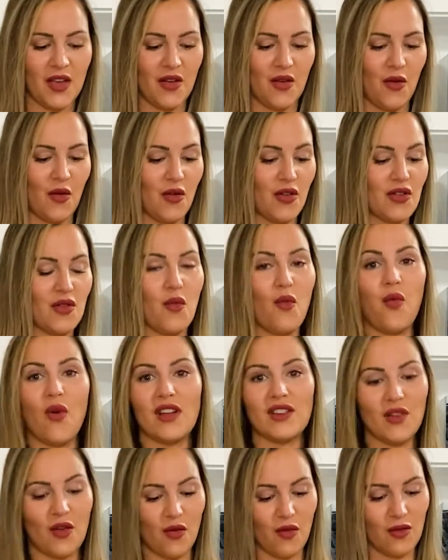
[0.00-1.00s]
or 1
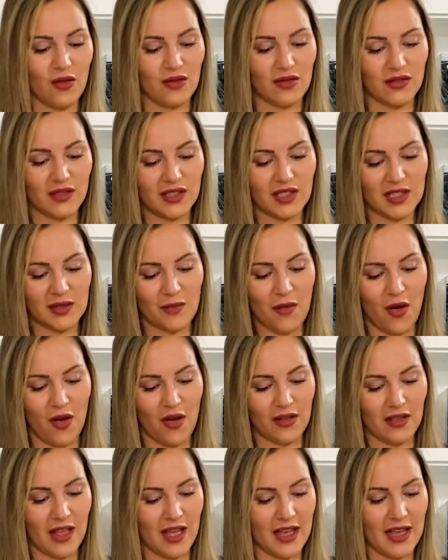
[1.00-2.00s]
whole
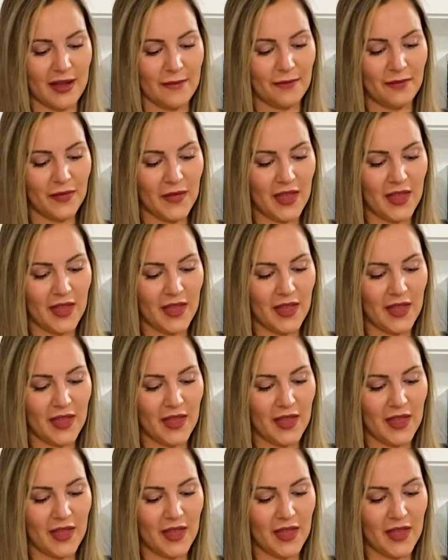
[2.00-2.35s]
small lime.